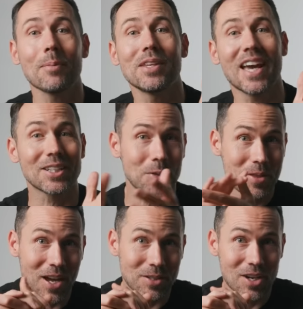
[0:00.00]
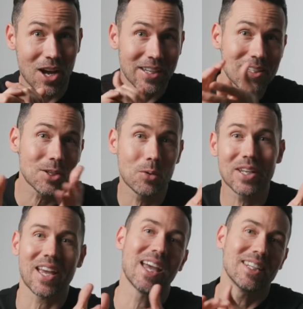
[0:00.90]
up the X3000i is
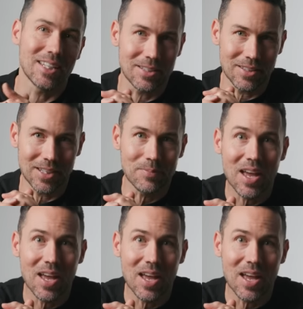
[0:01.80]
quick and easy.